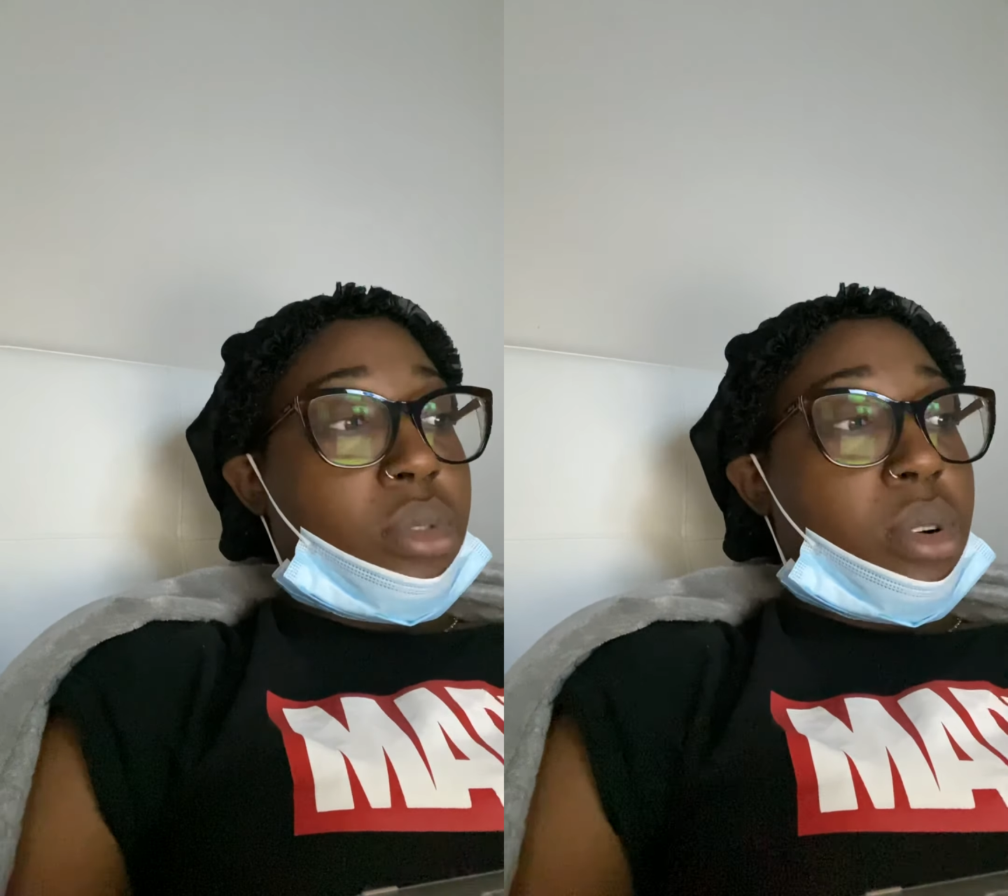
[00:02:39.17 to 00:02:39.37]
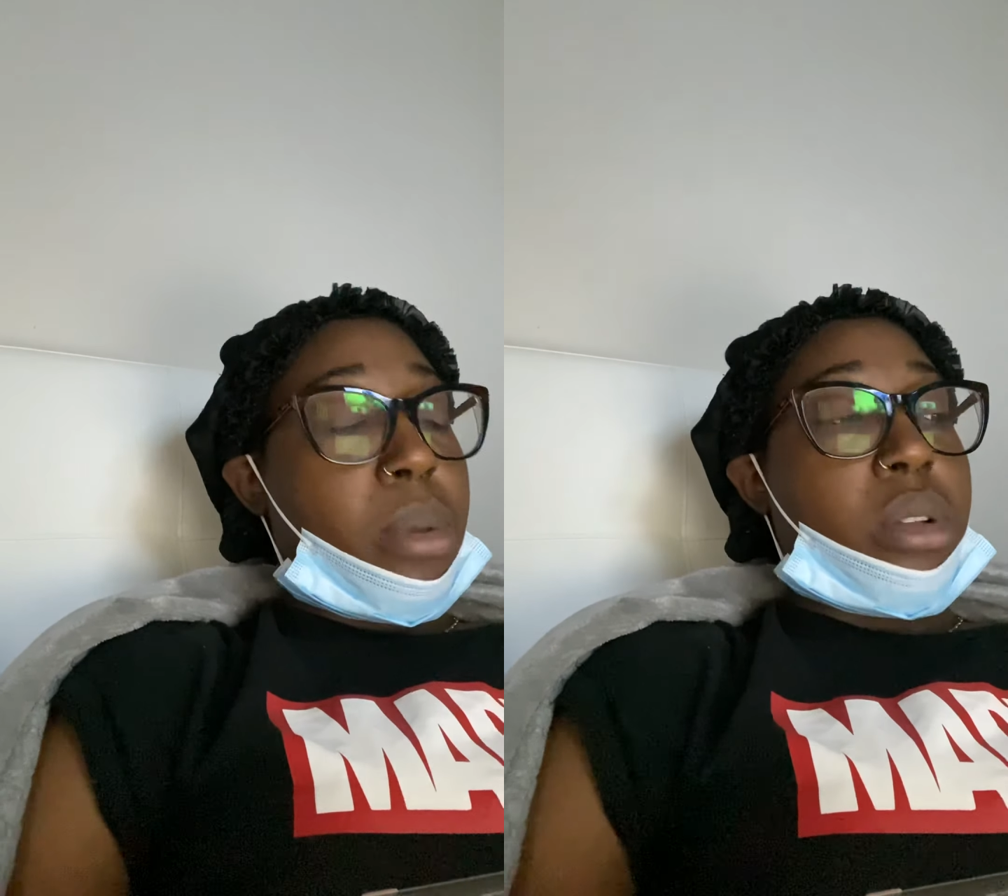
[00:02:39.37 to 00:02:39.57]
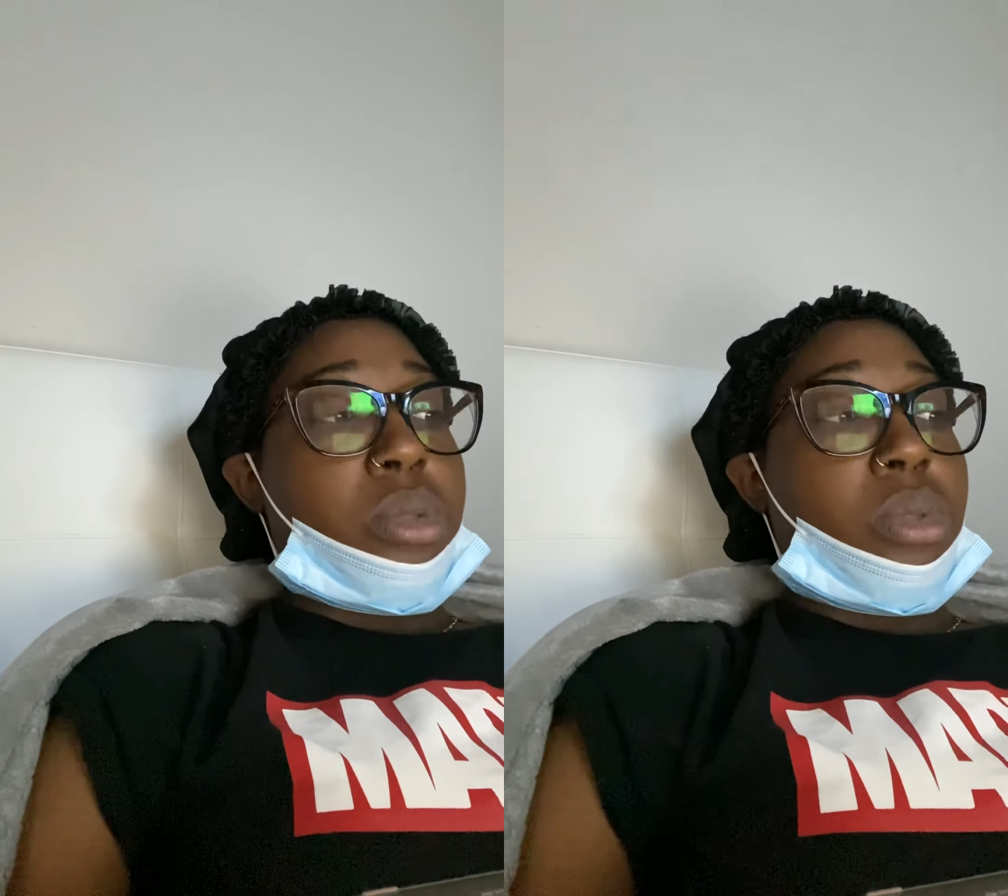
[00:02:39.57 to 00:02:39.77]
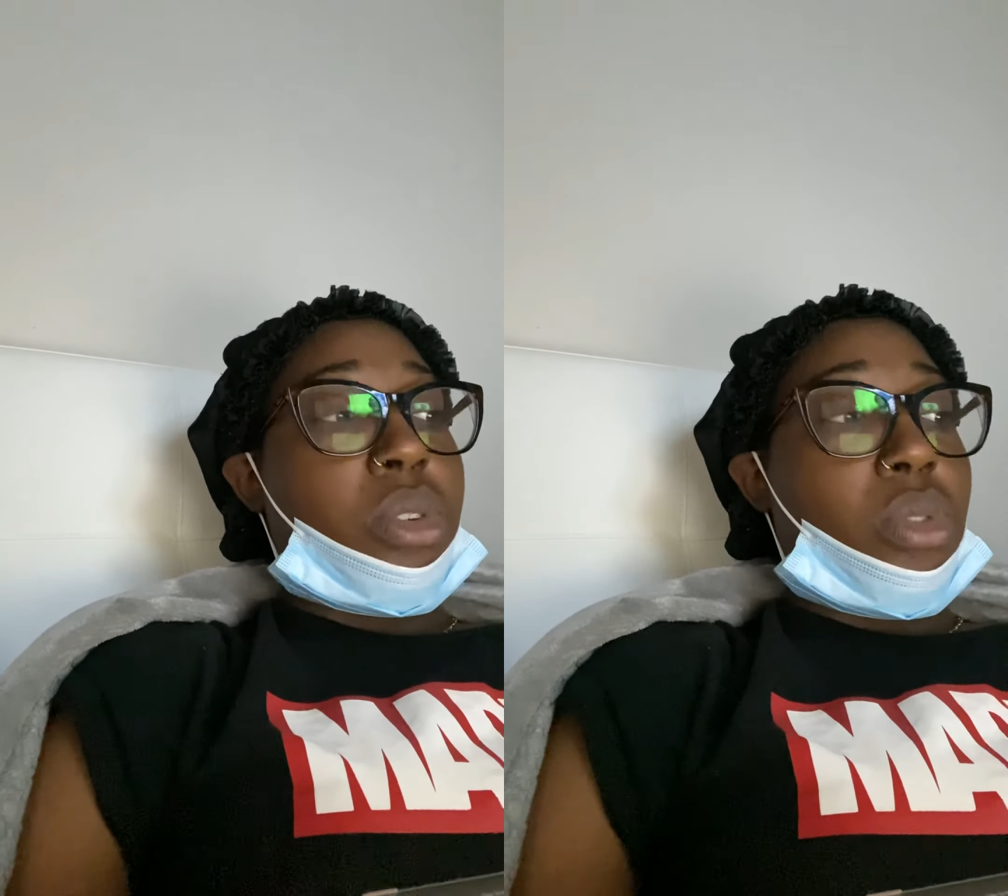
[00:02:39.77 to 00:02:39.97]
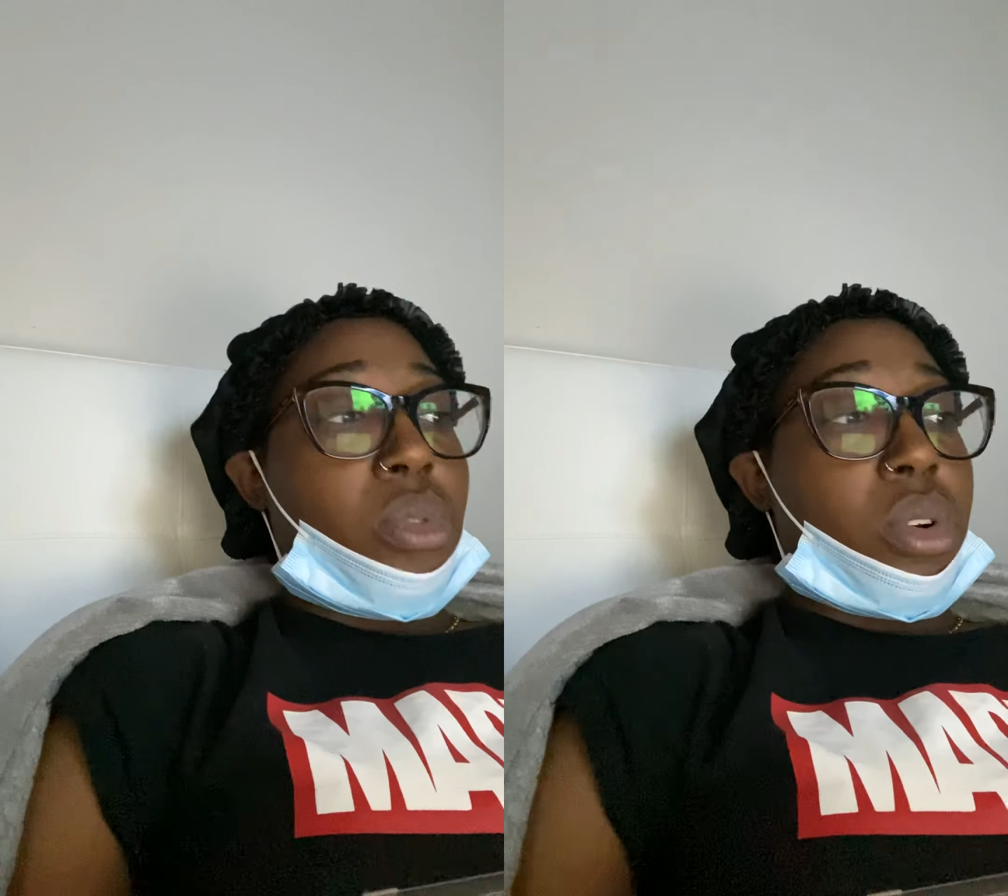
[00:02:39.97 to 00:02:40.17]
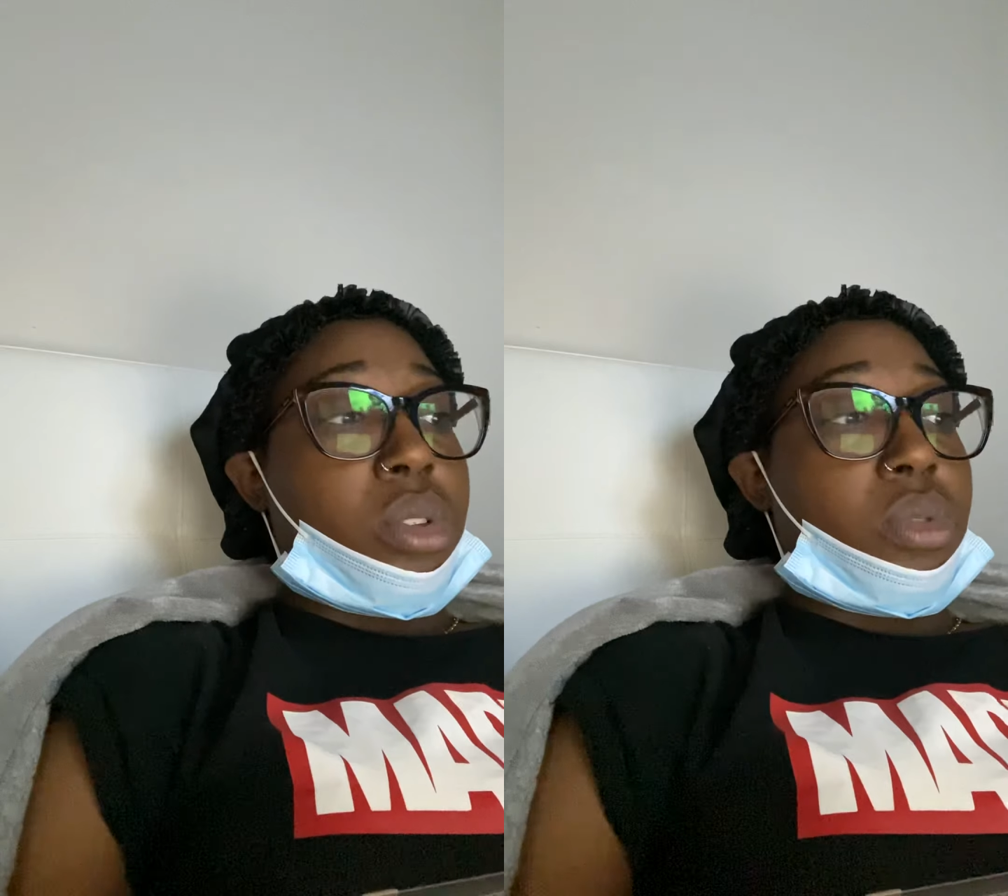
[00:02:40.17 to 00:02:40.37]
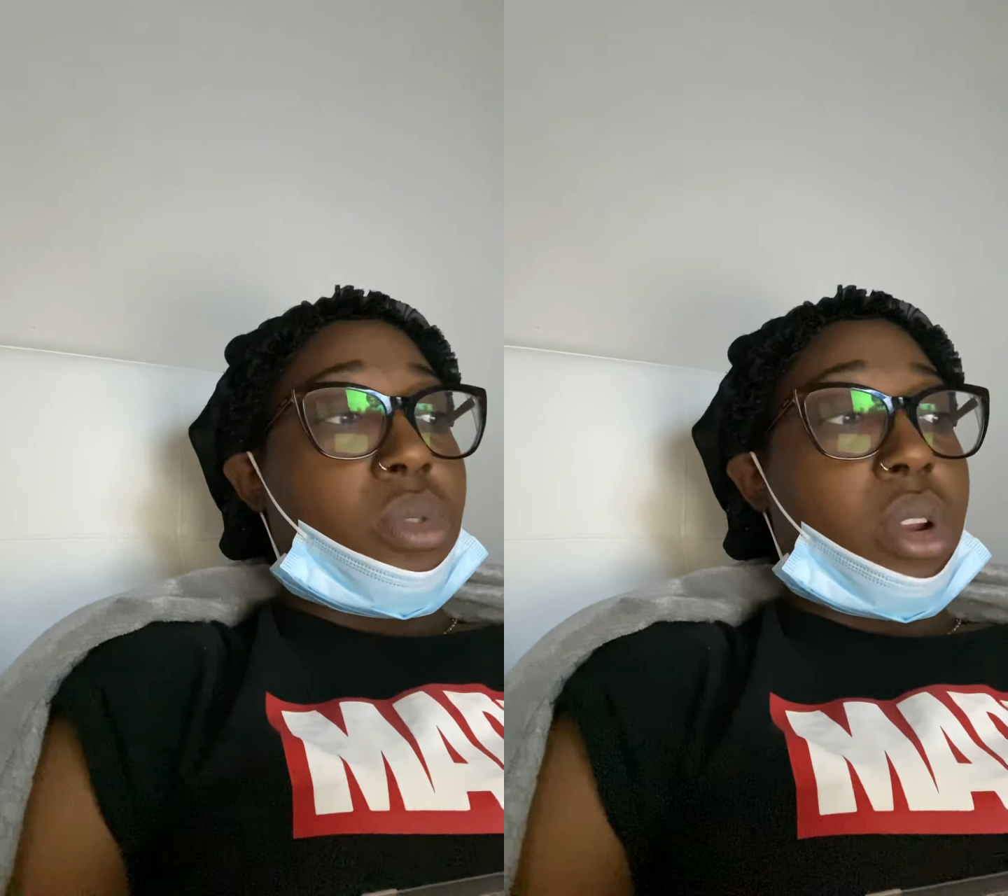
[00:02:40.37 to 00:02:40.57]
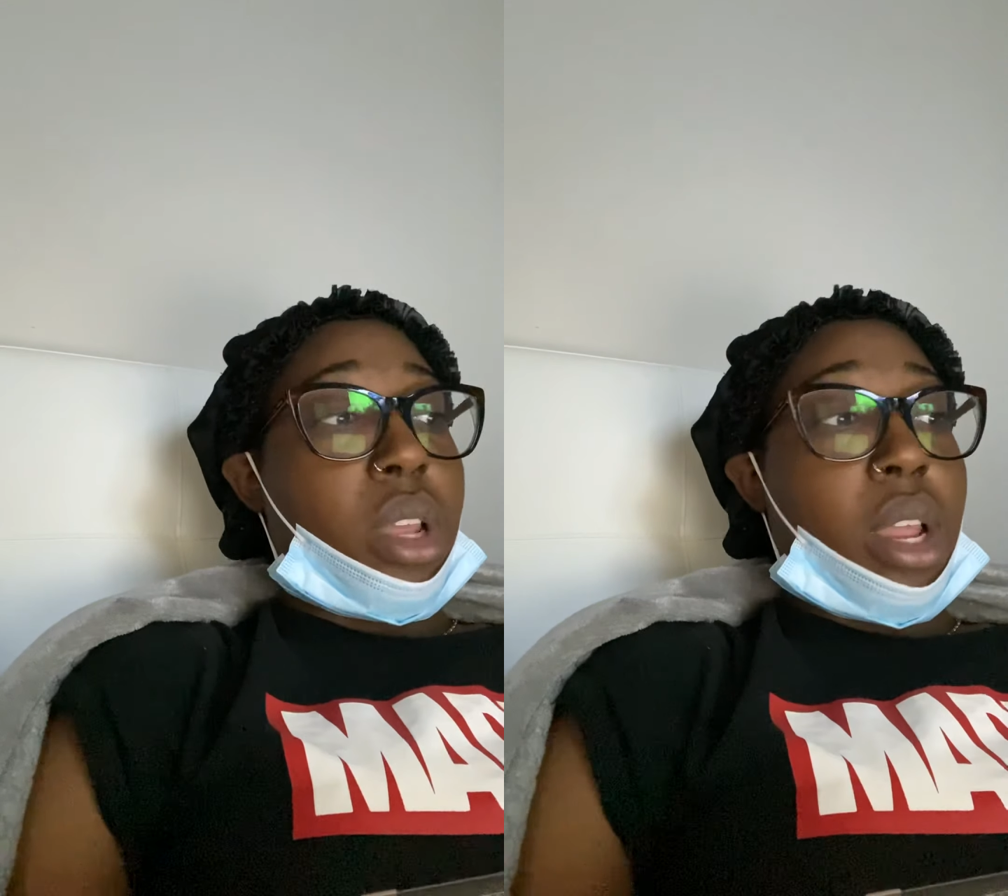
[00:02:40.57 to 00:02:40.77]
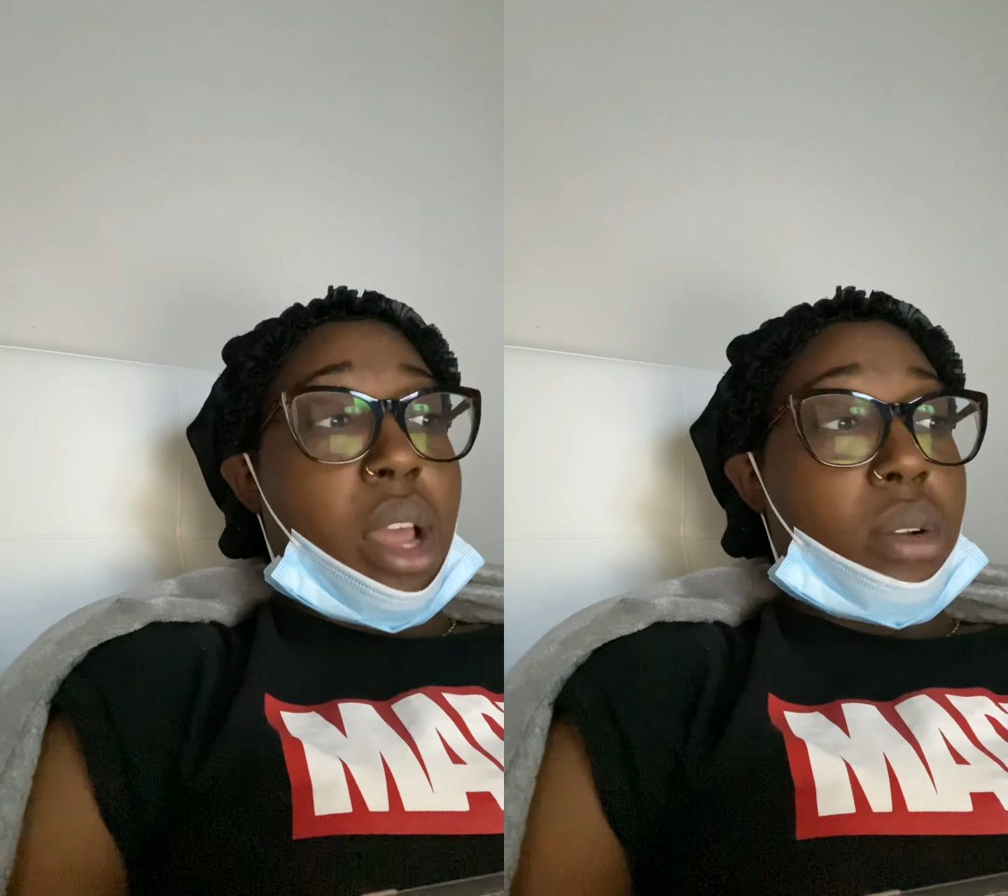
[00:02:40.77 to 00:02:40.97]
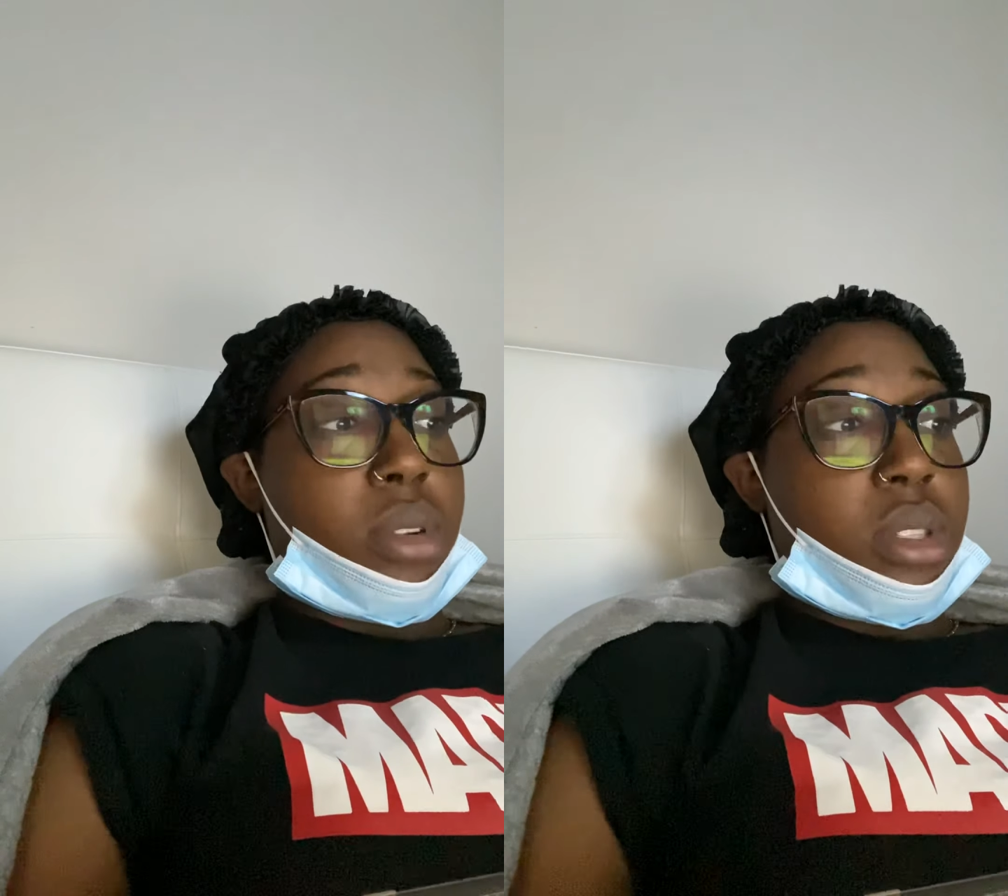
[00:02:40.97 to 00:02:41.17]
for about 24 to 48
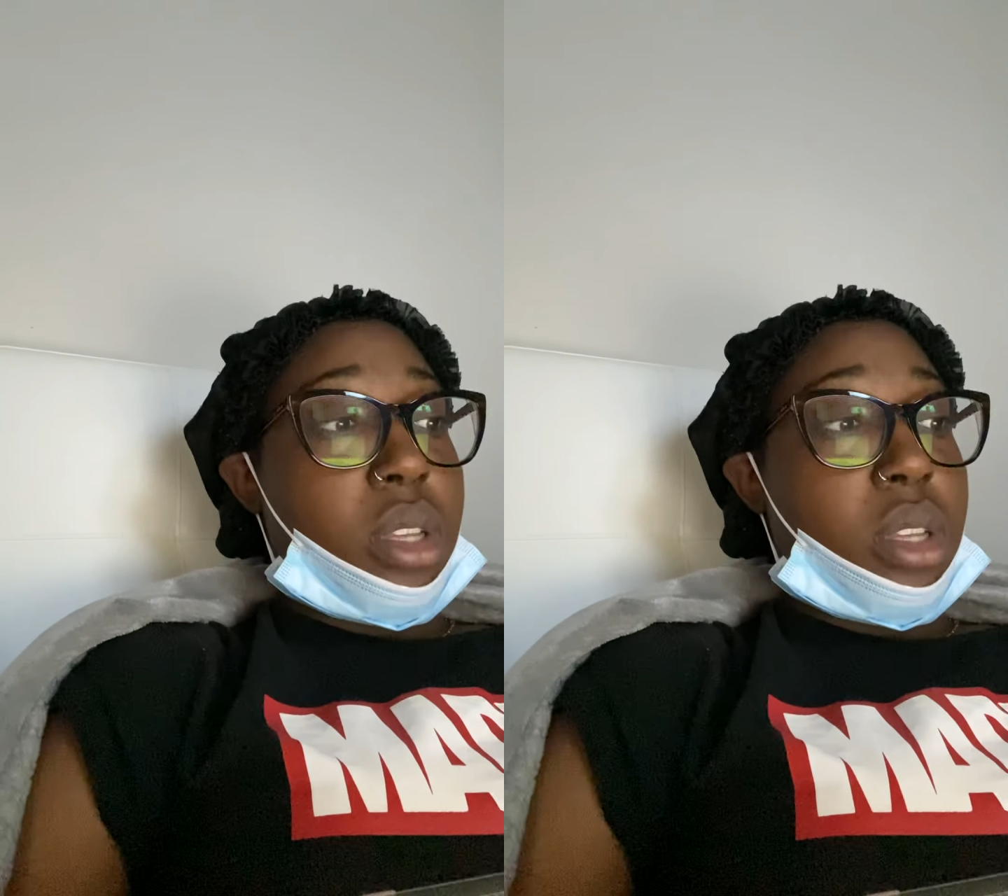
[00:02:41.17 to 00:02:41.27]
hours,